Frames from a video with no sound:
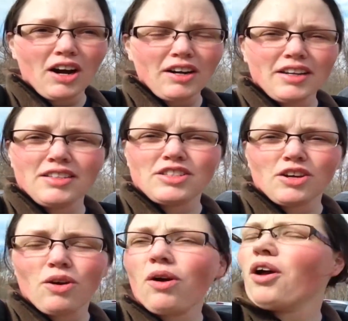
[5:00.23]
Brian,
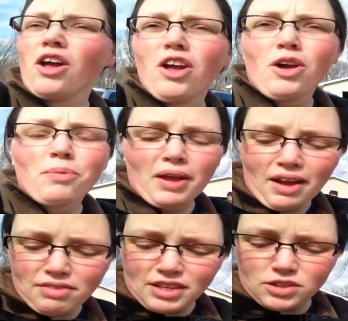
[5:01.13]
like I said, was
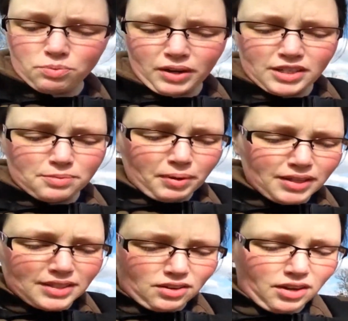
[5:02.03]
getting out here with Mark
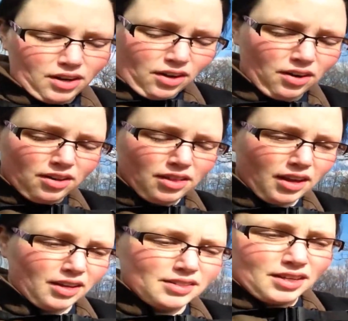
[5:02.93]
and building some stuff
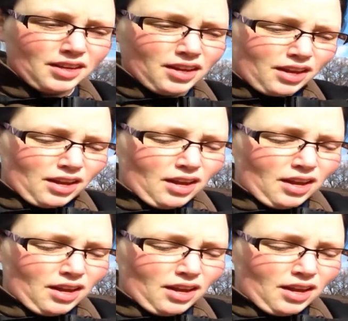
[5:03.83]
in the garden.